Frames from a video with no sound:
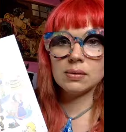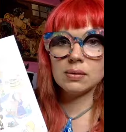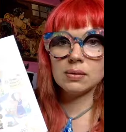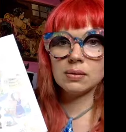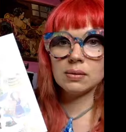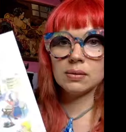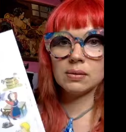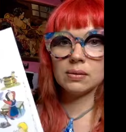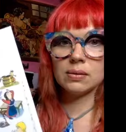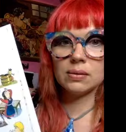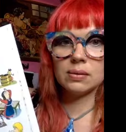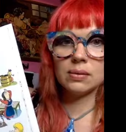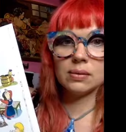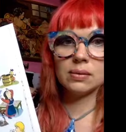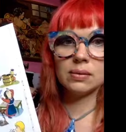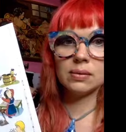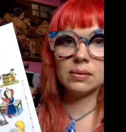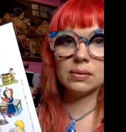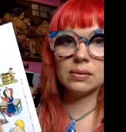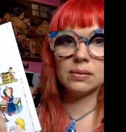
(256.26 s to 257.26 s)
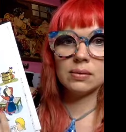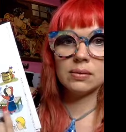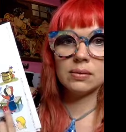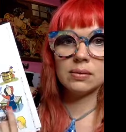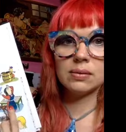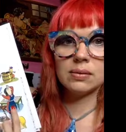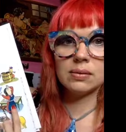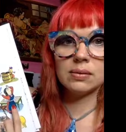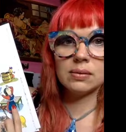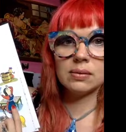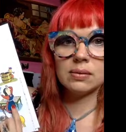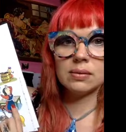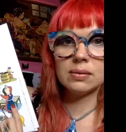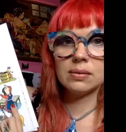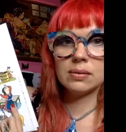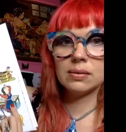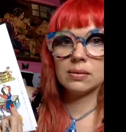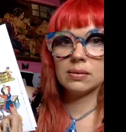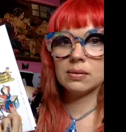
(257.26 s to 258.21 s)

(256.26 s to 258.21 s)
(no one is talking)